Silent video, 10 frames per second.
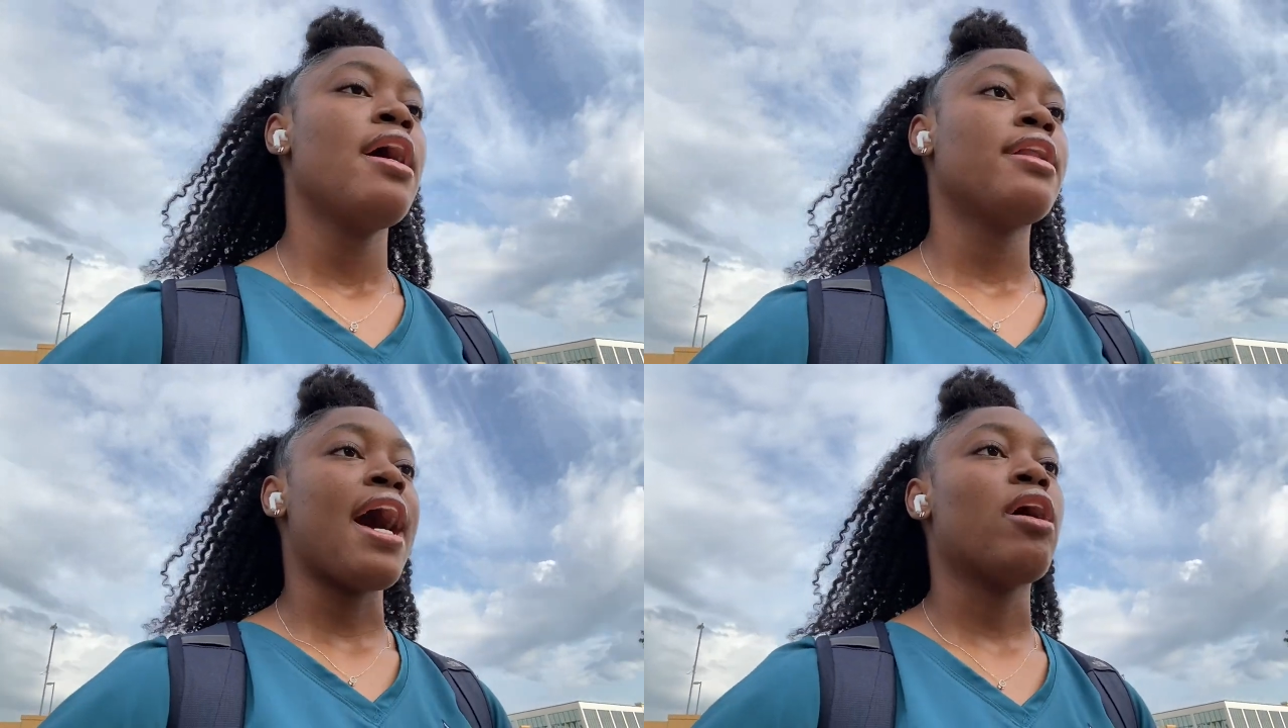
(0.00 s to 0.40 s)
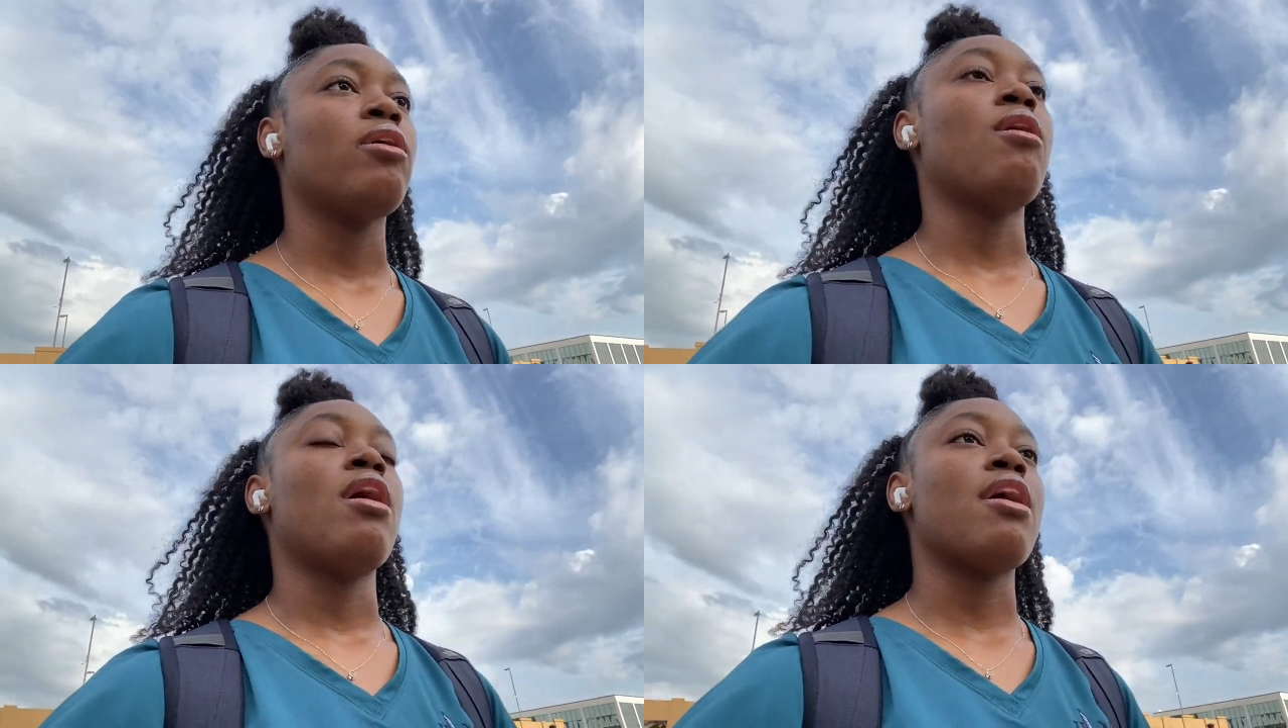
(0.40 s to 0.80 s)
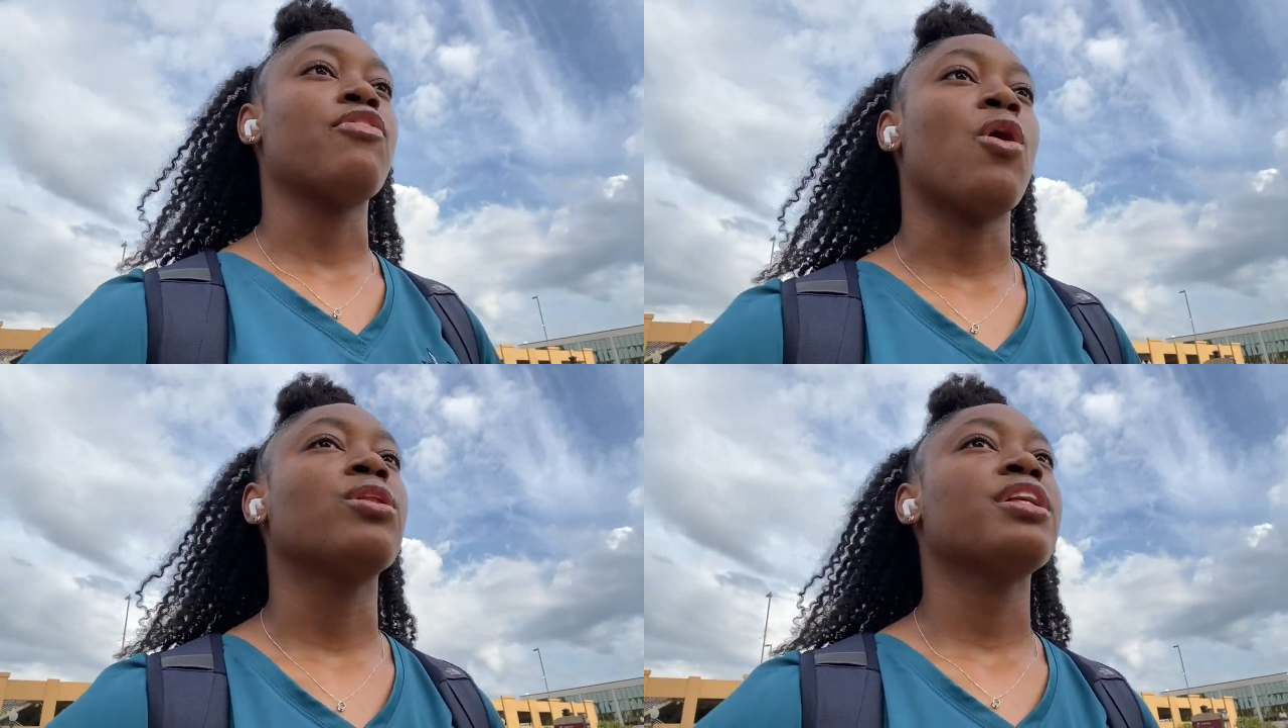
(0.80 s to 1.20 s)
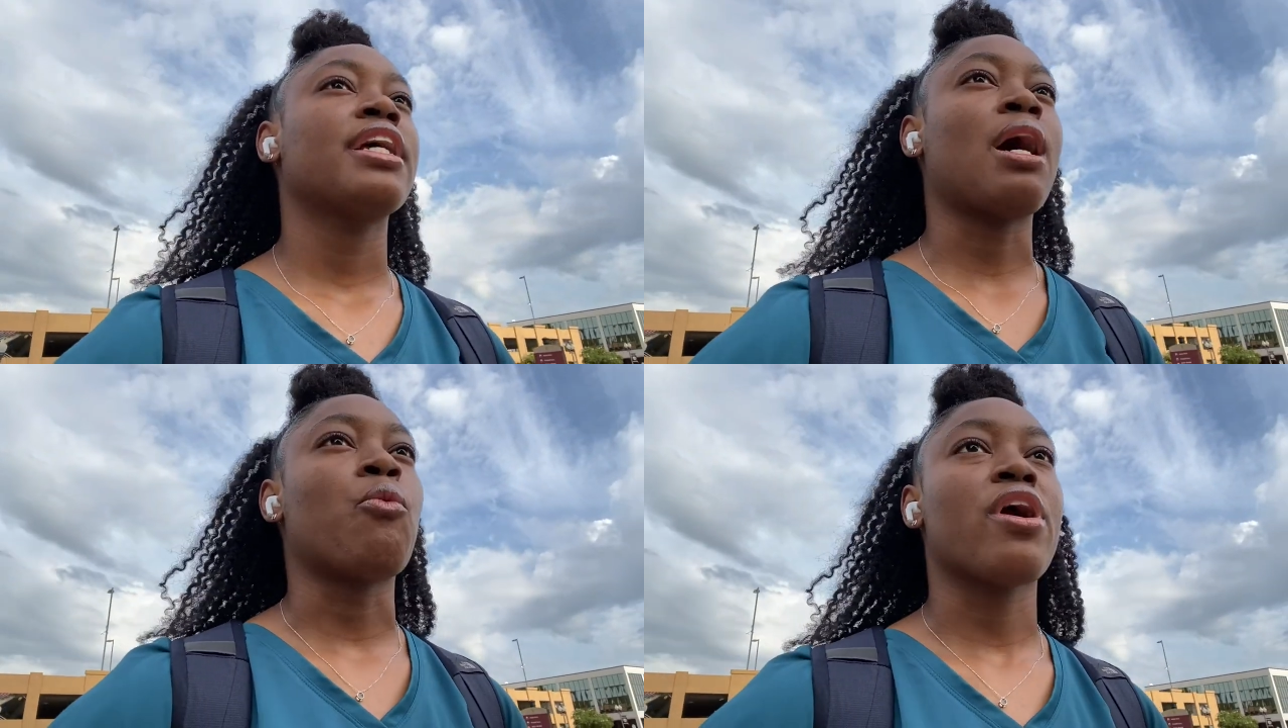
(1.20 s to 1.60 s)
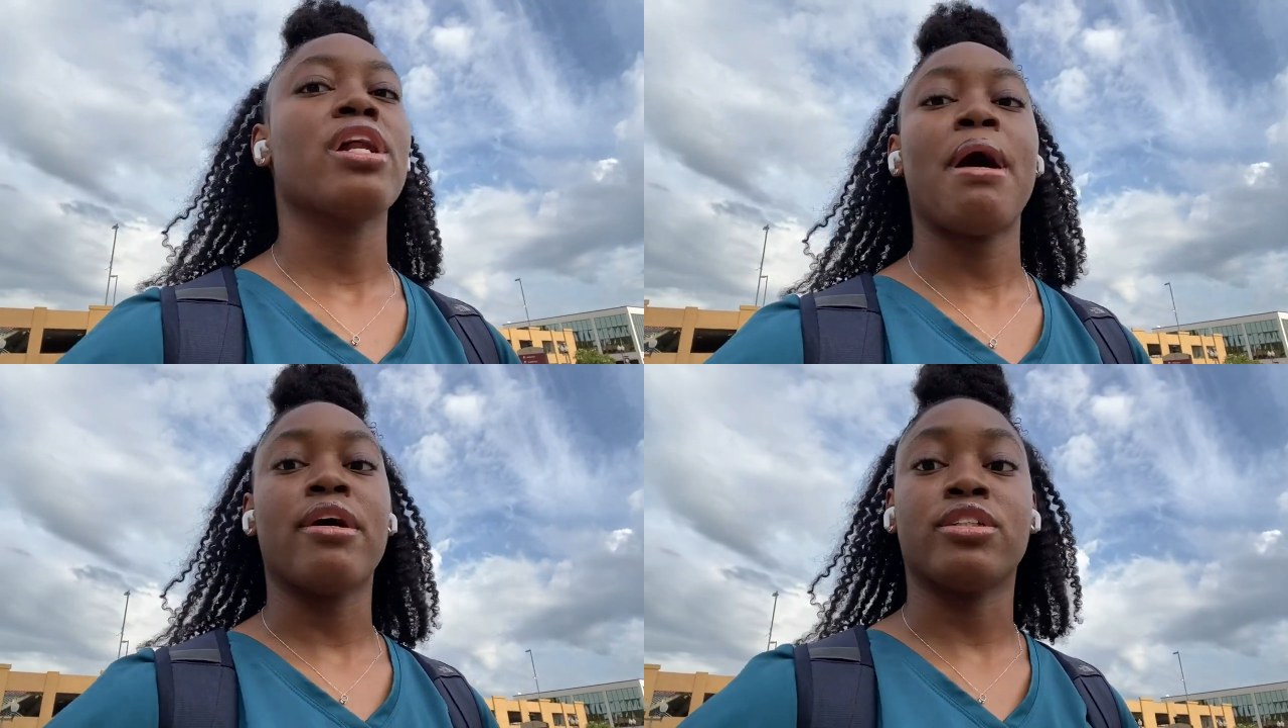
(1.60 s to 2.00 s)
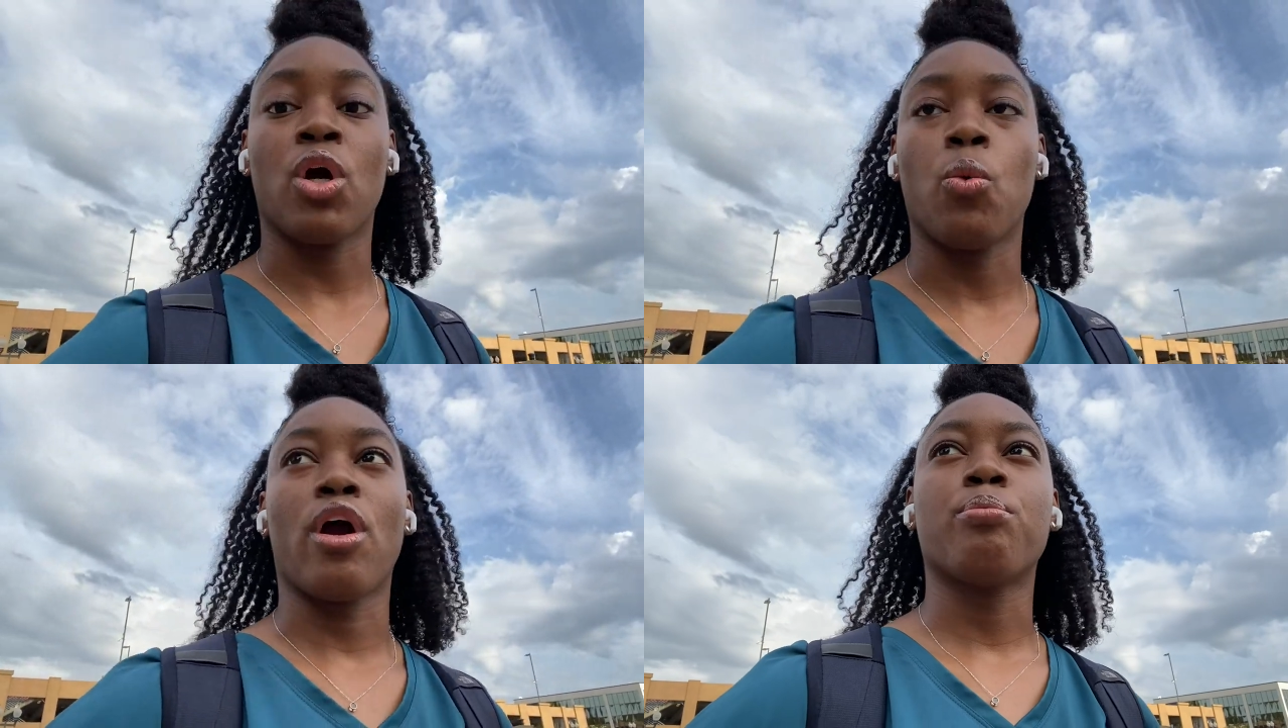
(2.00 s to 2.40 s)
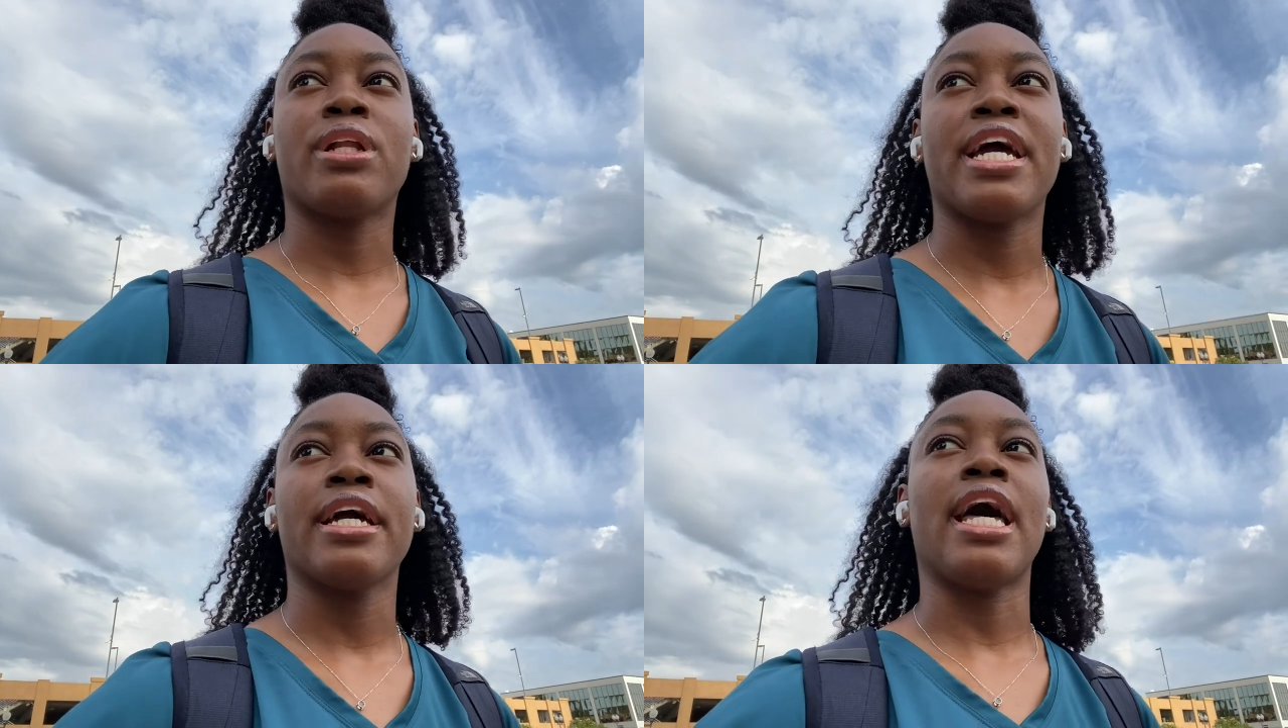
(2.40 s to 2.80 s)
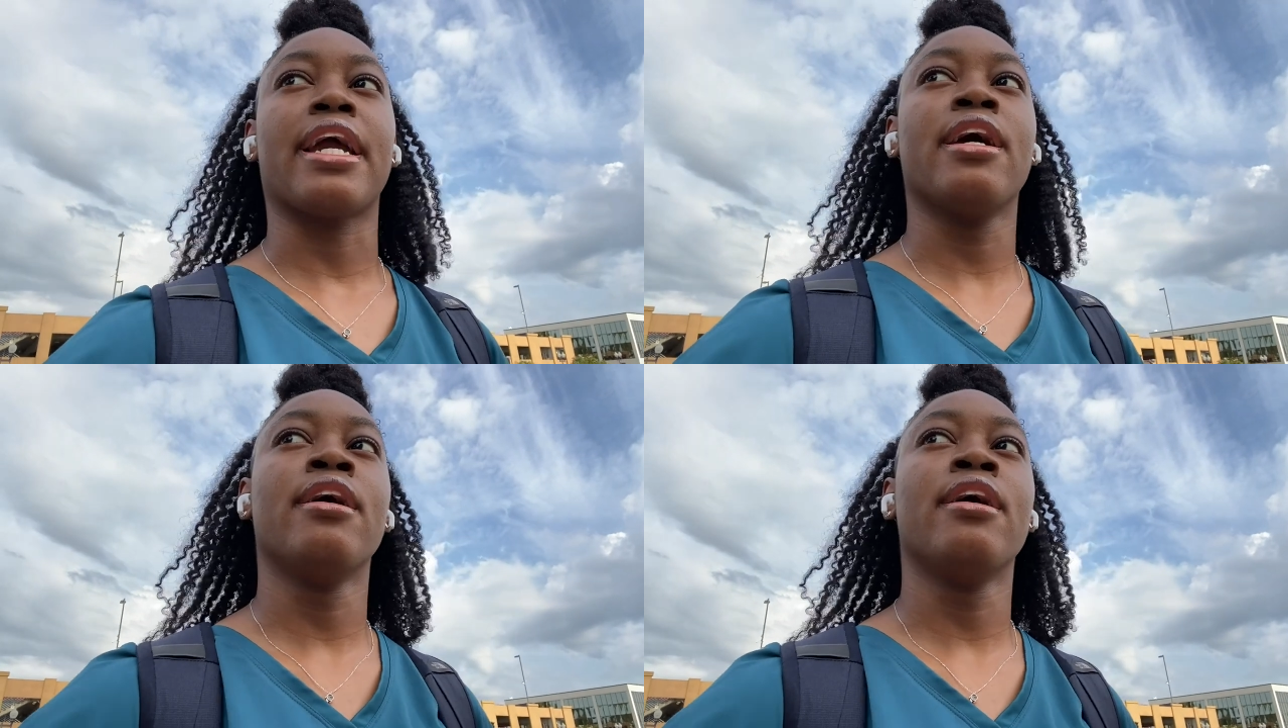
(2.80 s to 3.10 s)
Now, the only thing I'm worried about is her wordplay. Like,